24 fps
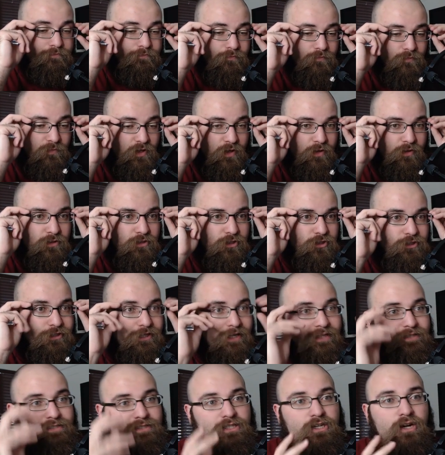There is a
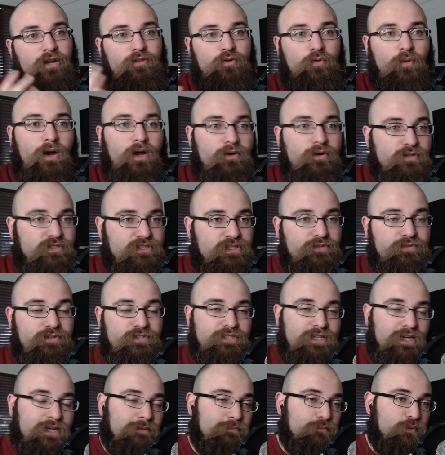chance that other wide receivers
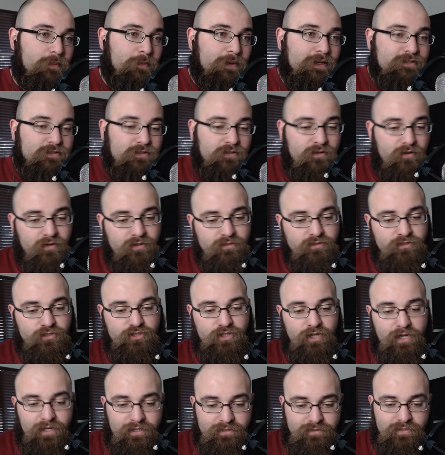get implemented. There is a
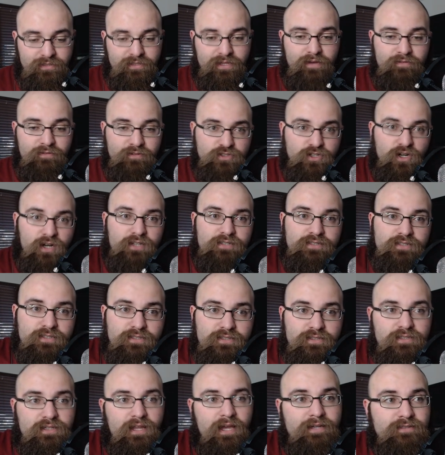chance that David
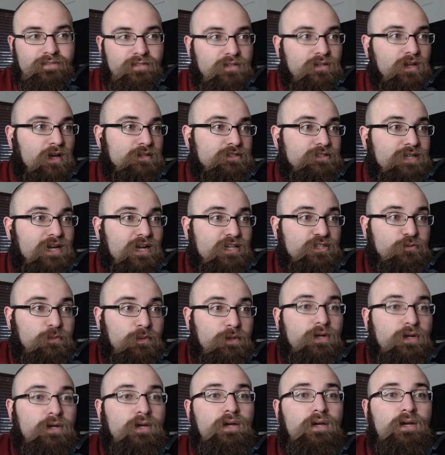Johnson takes the touchdowns.
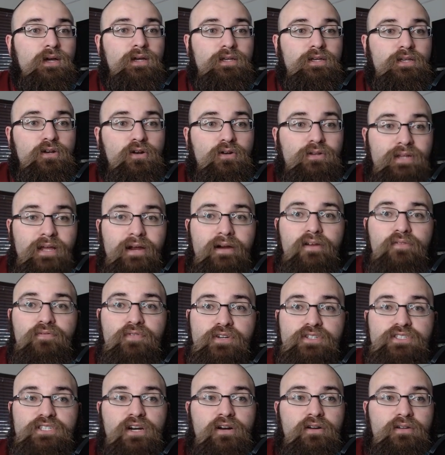But, you know, Larry
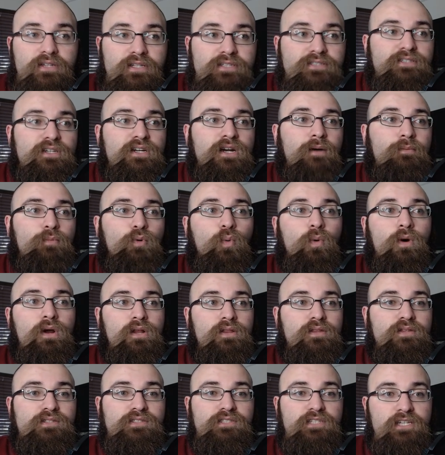Fitzgerald is the number one
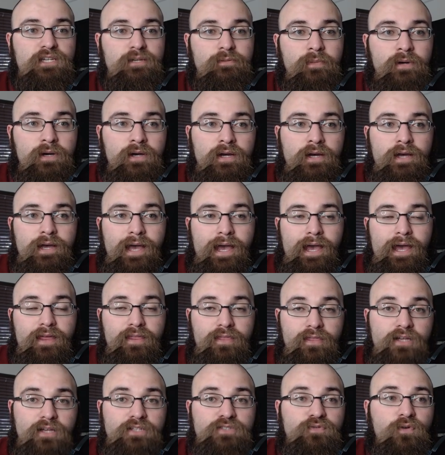of this team.
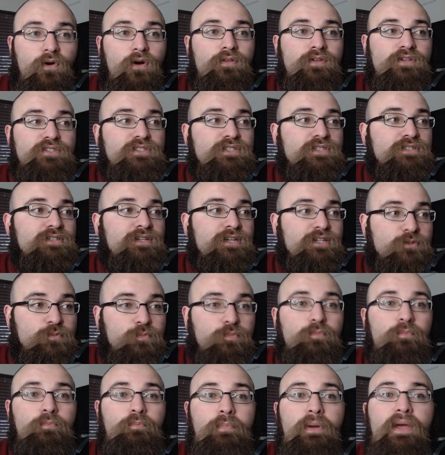And thus far this season has
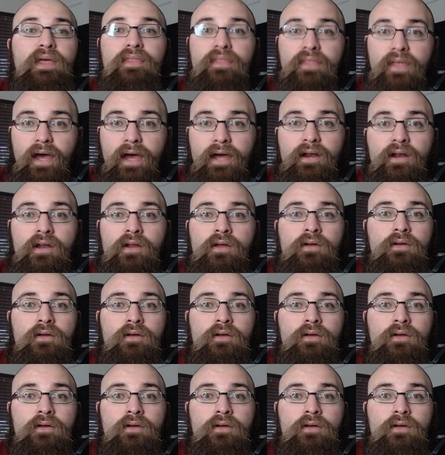been that.